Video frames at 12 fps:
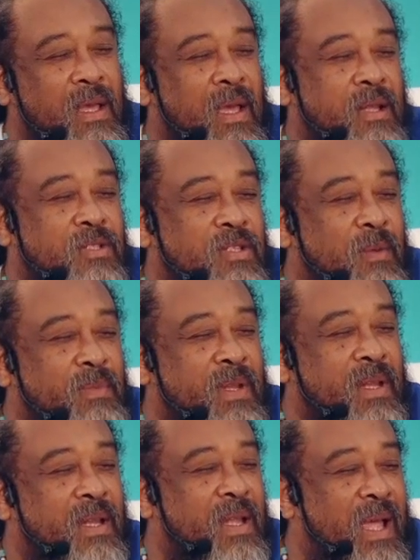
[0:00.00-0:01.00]
and
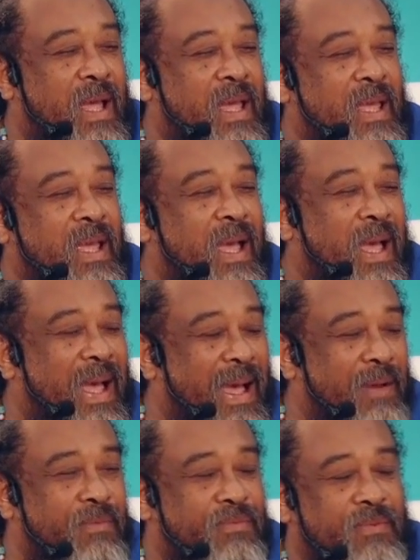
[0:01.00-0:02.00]
something that I
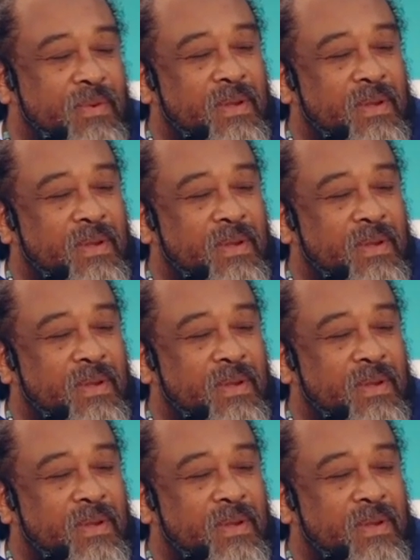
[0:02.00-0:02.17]
have.